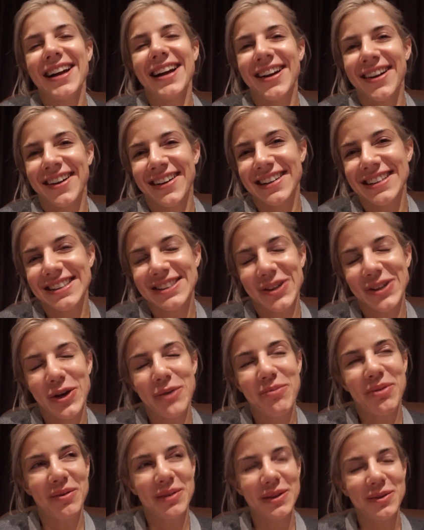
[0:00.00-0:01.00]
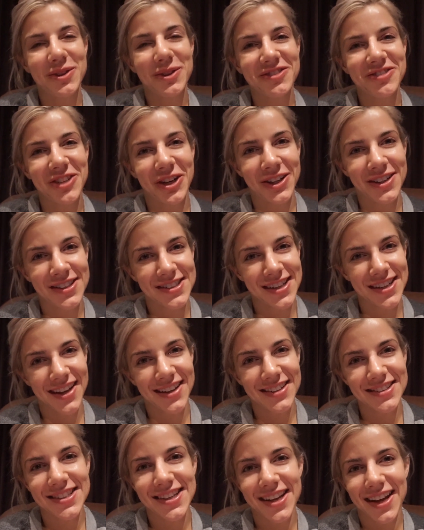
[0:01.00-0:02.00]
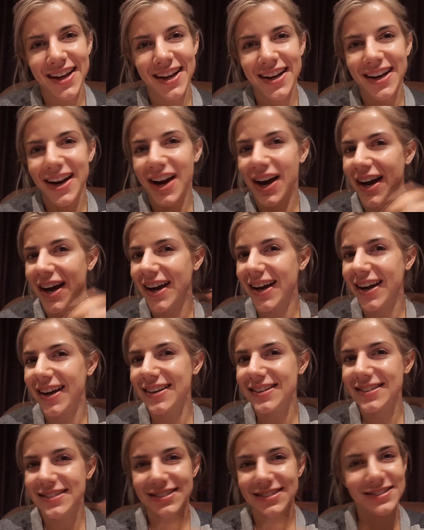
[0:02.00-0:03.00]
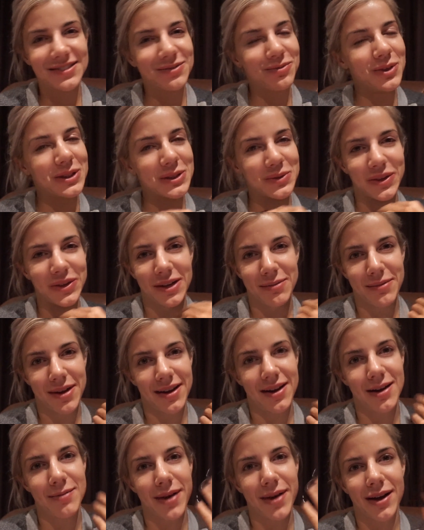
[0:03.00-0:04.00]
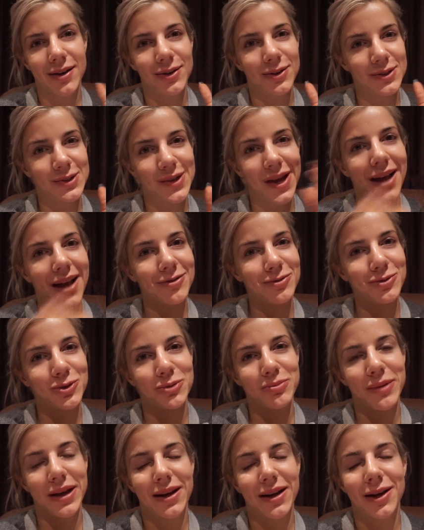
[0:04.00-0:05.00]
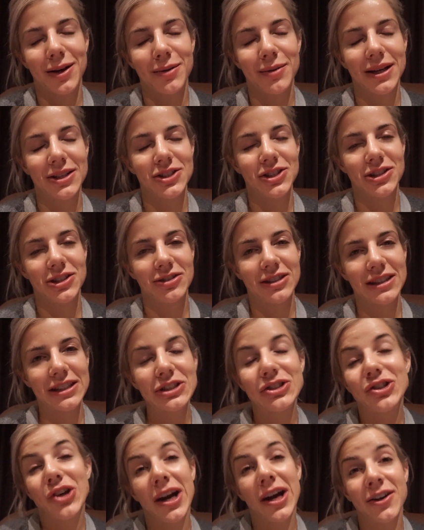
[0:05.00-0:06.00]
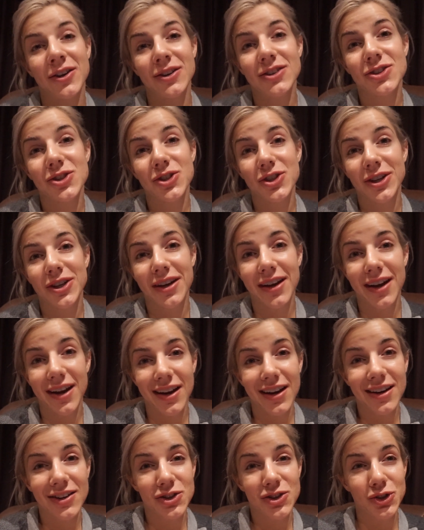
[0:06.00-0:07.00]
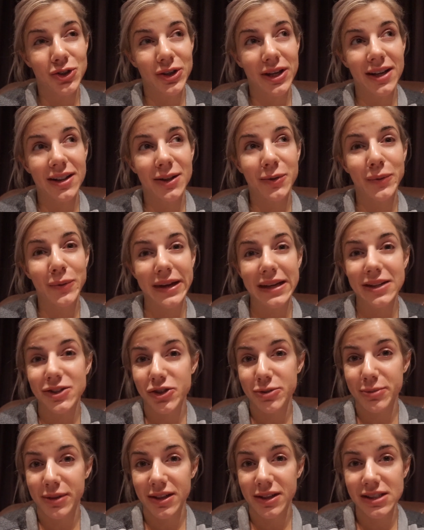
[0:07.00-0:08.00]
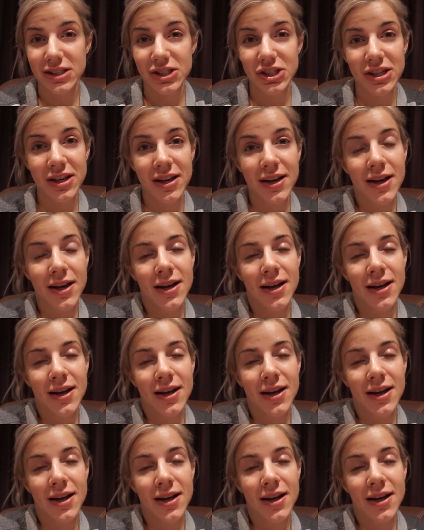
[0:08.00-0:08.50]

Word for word: Uh, so you probably would have noticed that today I wasn't wearing makeup at all, so I haven't worn makeup. I generally try not to during the week too much.